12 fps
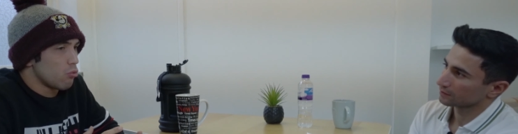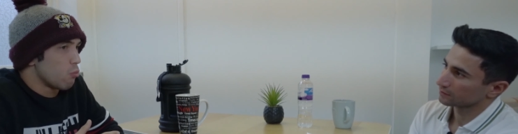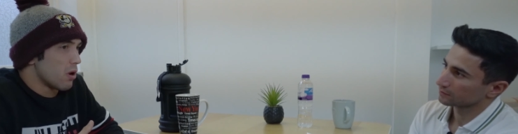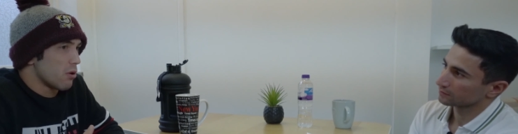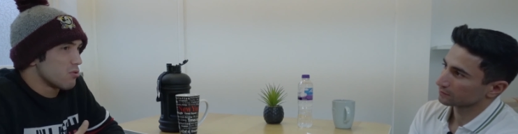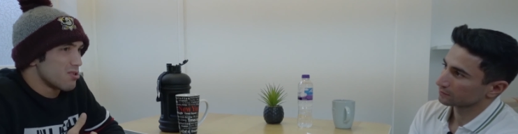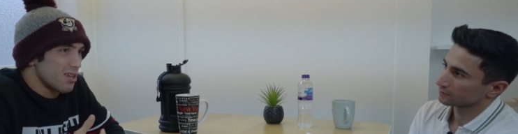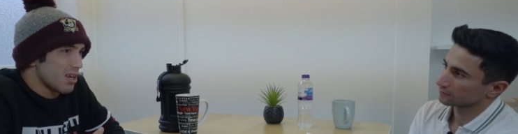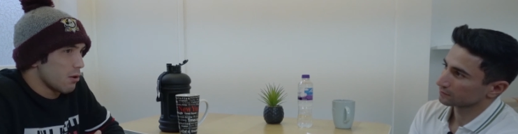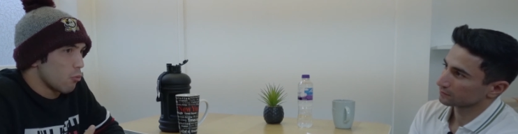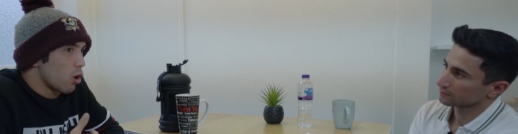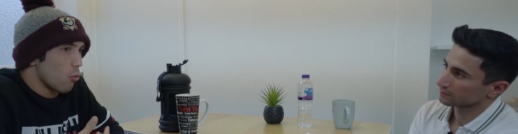Speaker 1: what I was
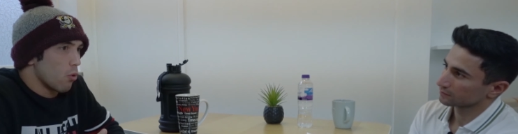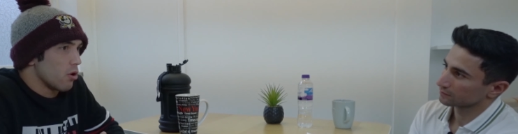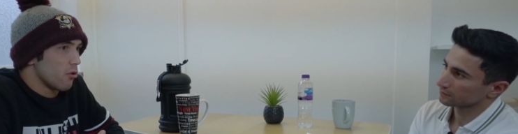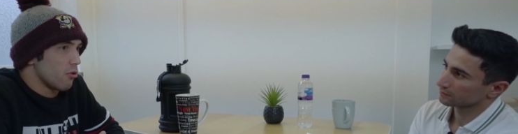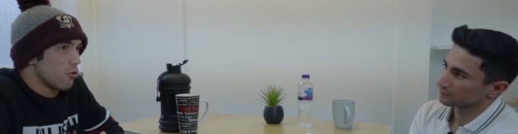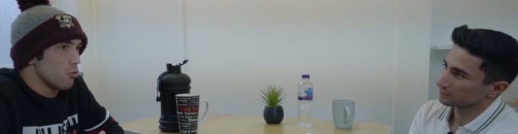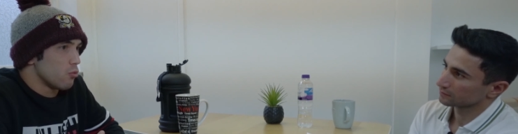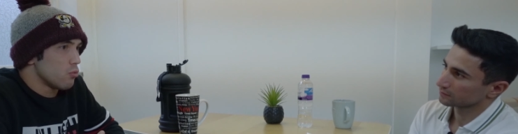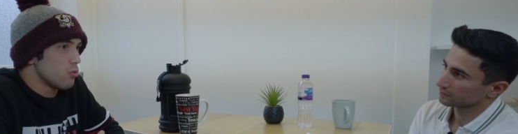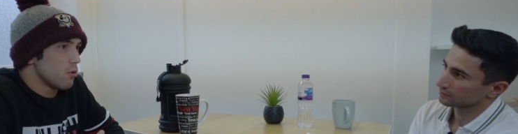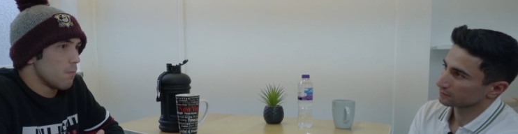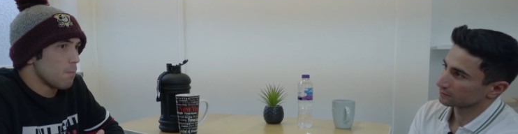thinking of what I wanted to
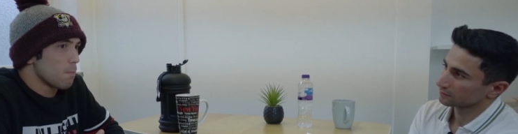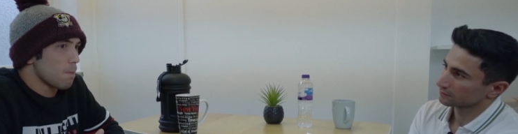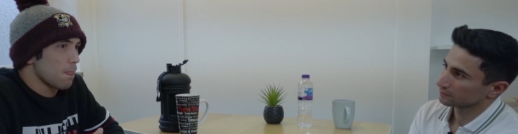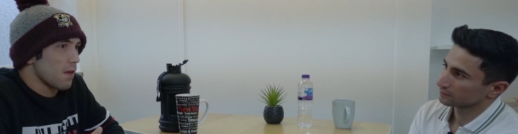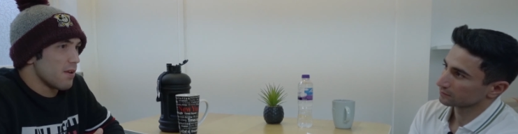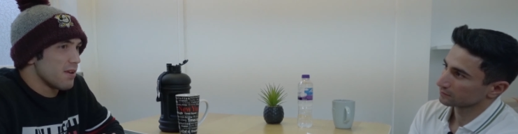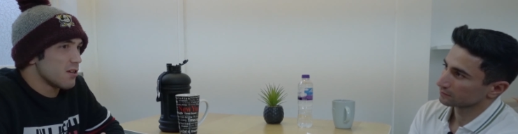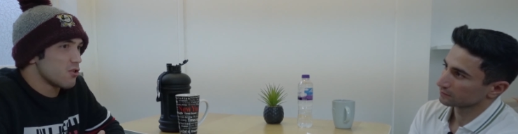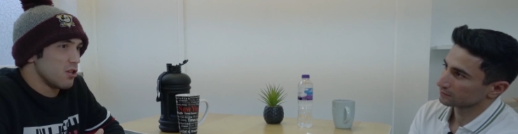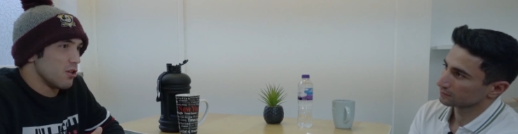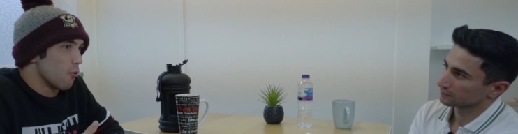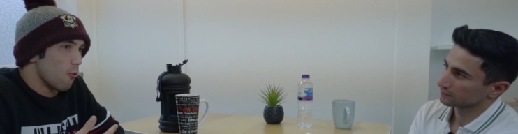do
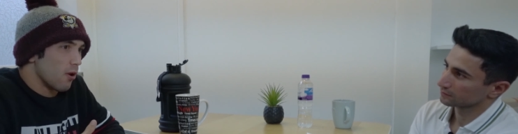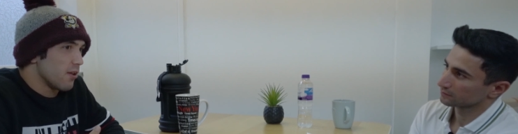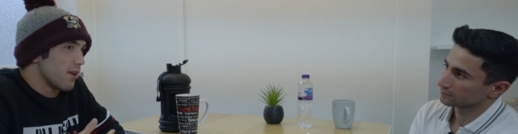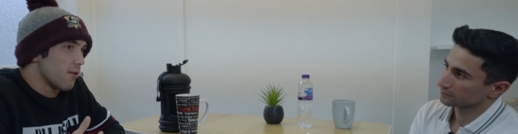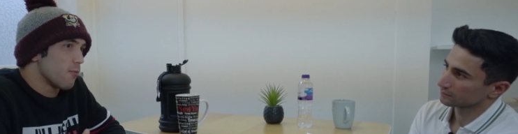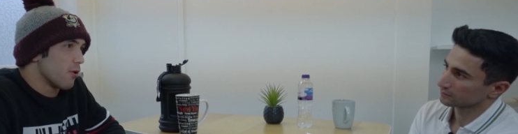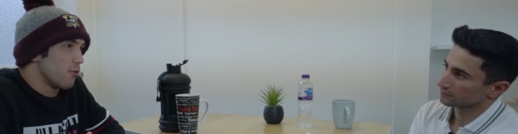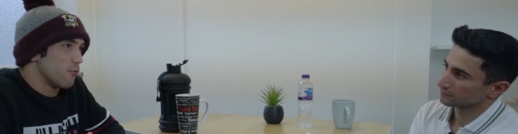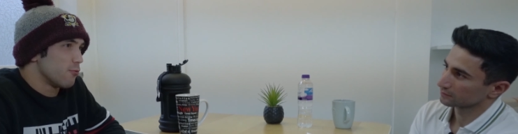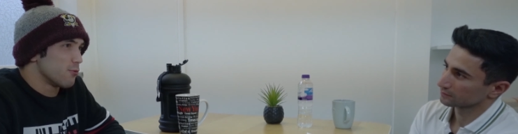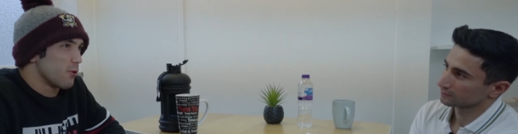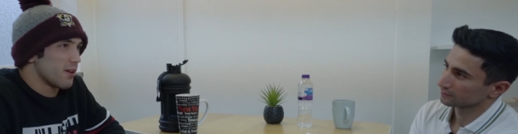initially, all I didn't want to
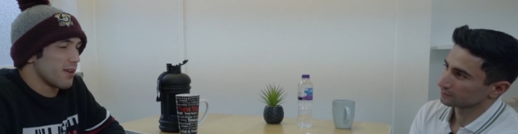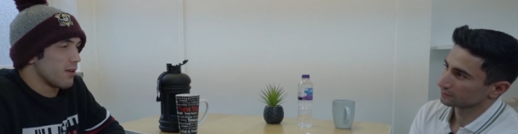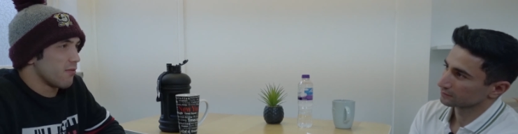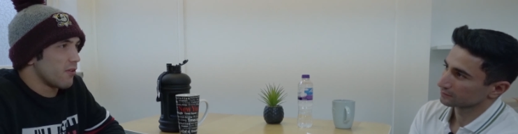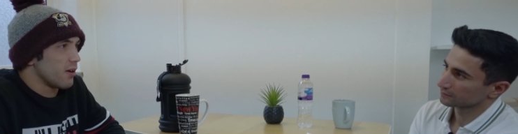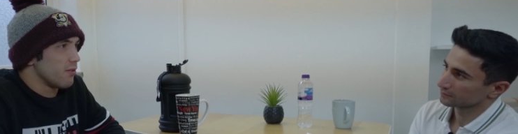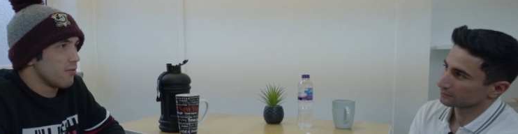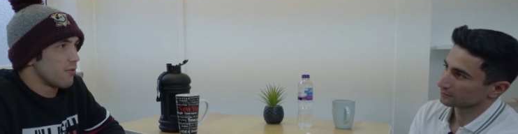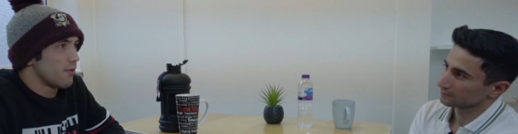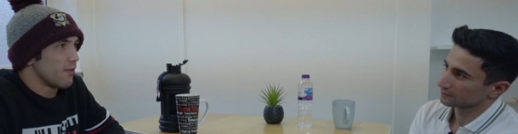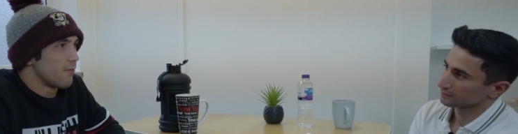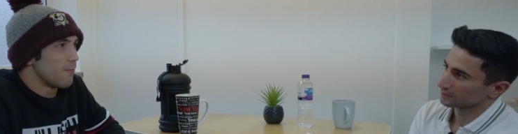do was work at nine to five.
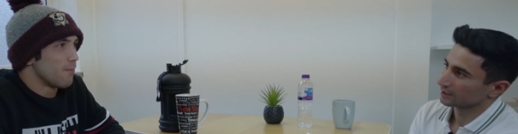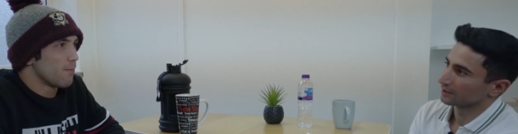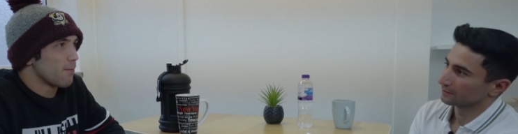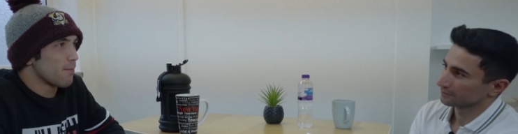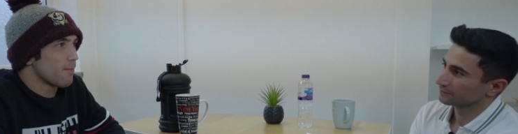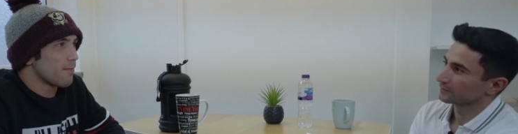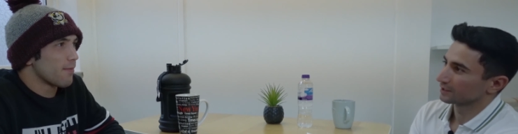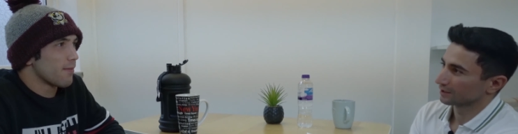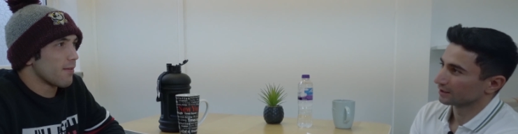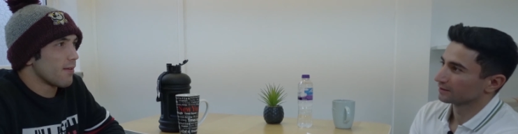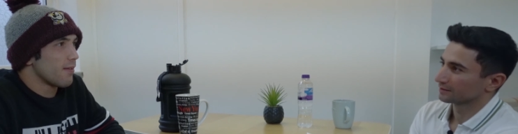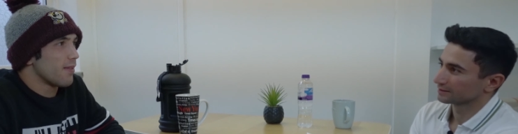
Speaker 2: Yeah.
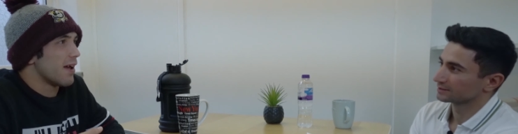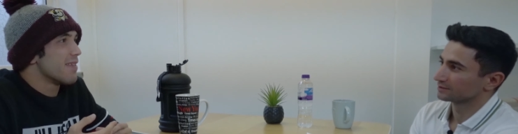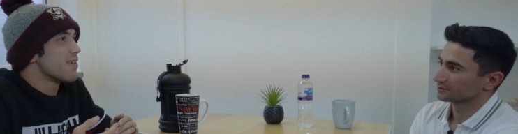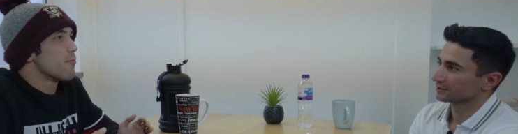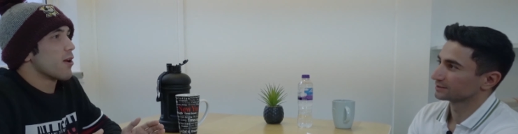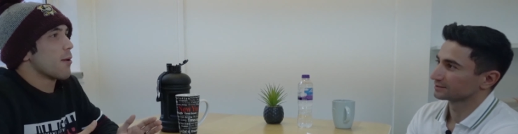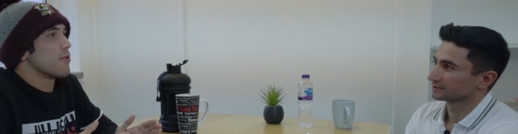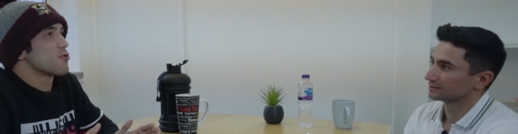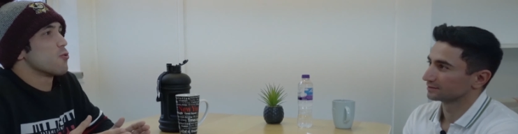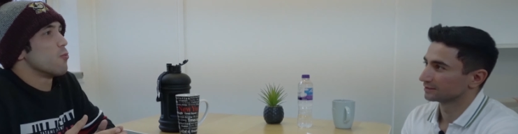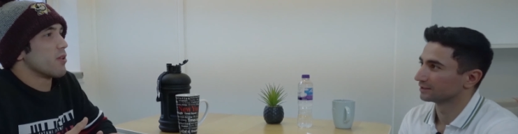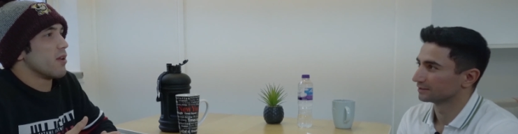Yeah. Like I didn't want to come out of
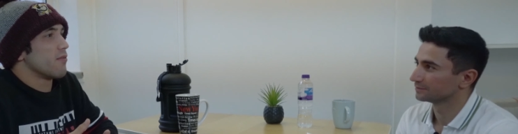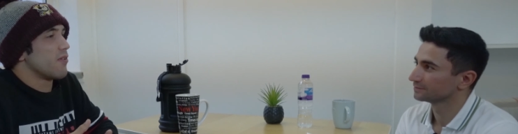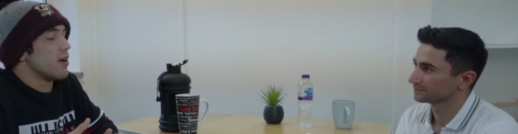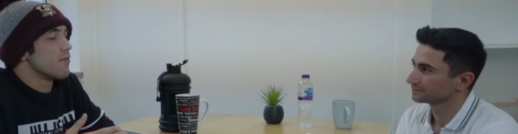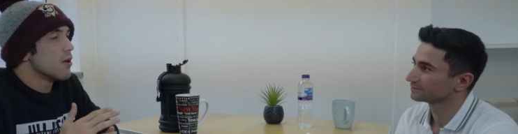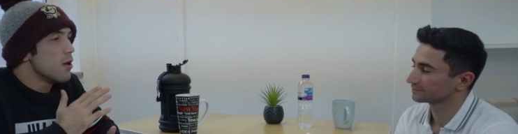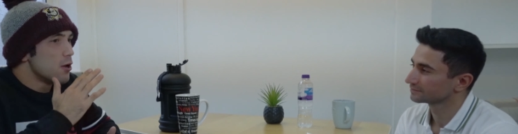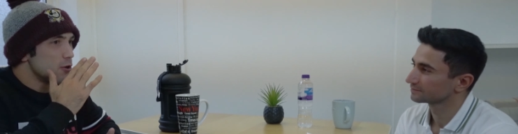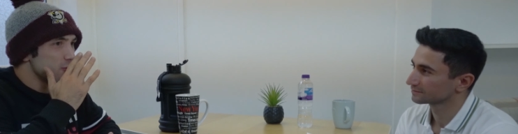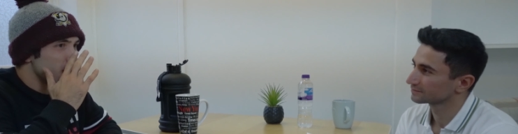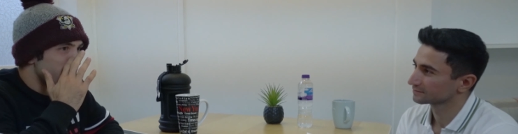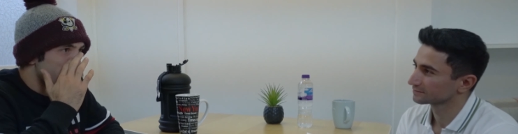school with yeah. work nine to
Speaker 1: five.
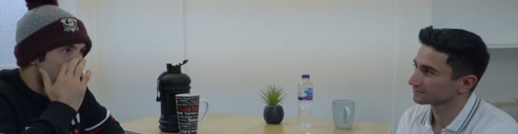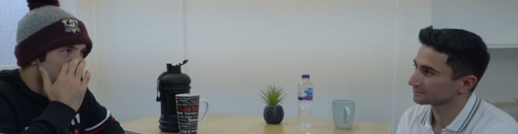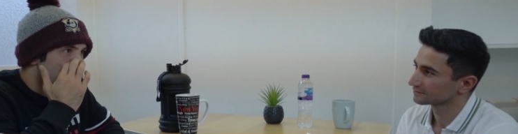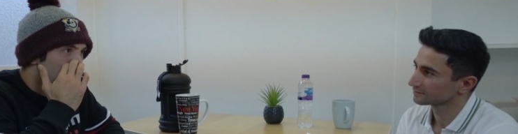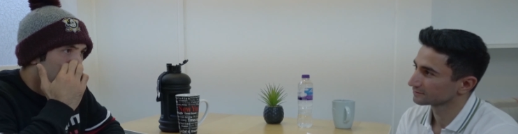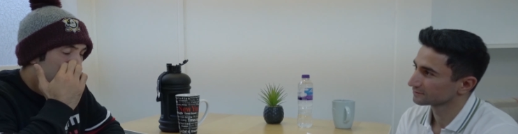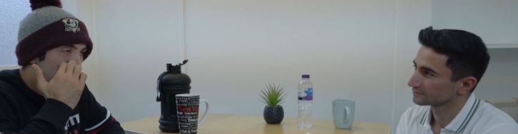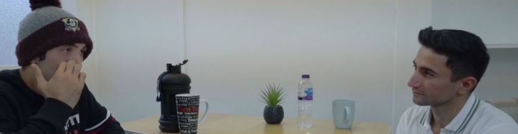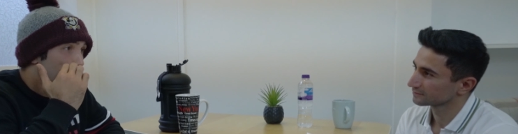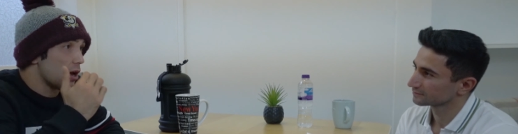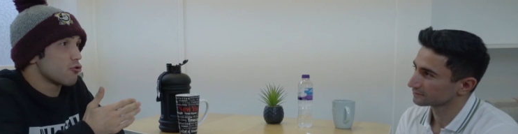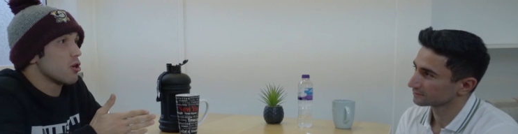So like I said to
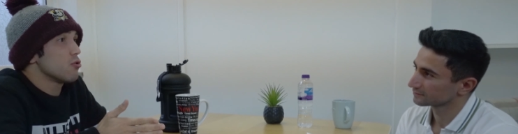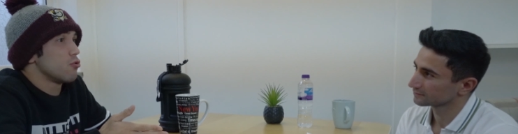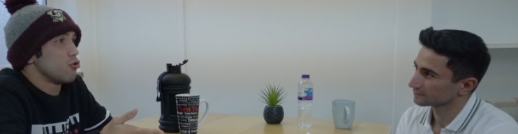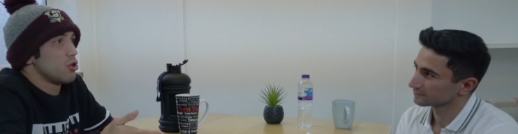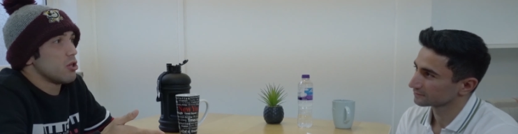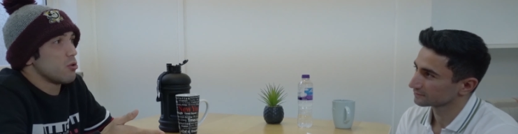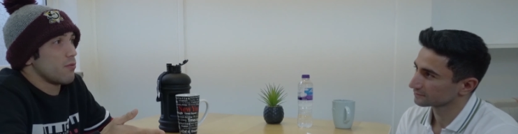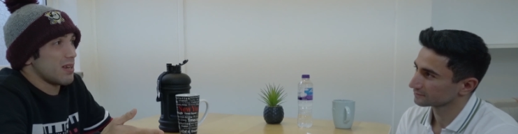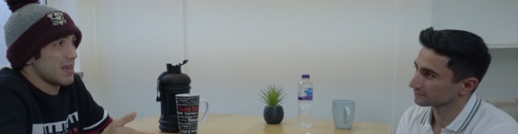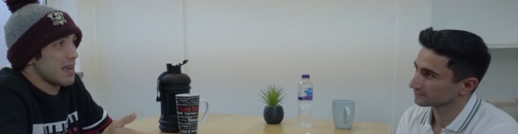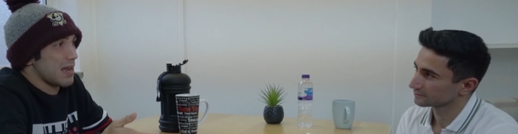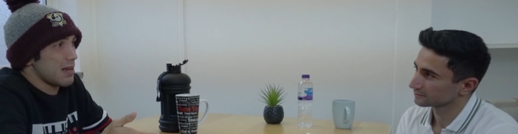myself, well, I'll try and do jiu-jitsu if I
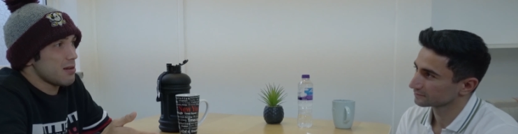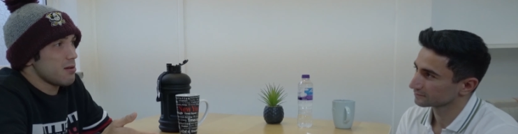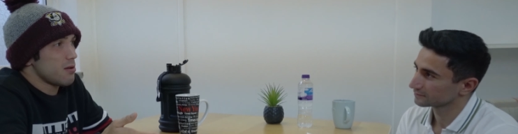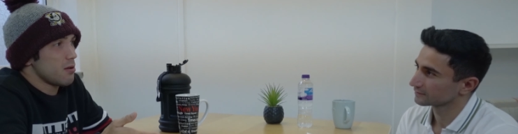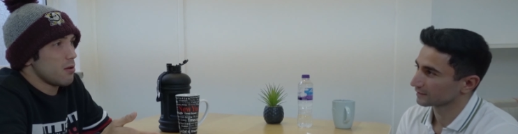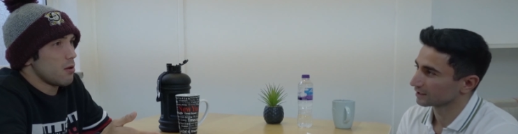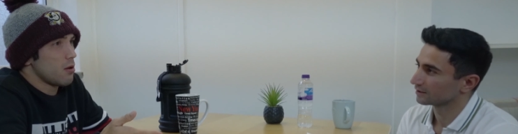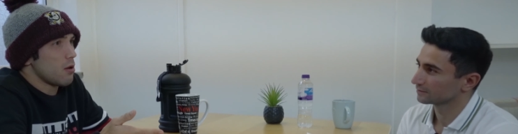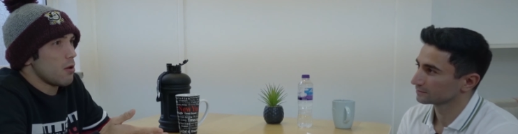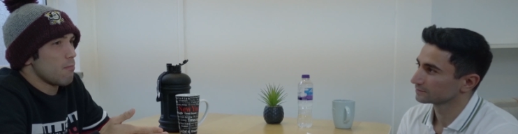can. Yeah.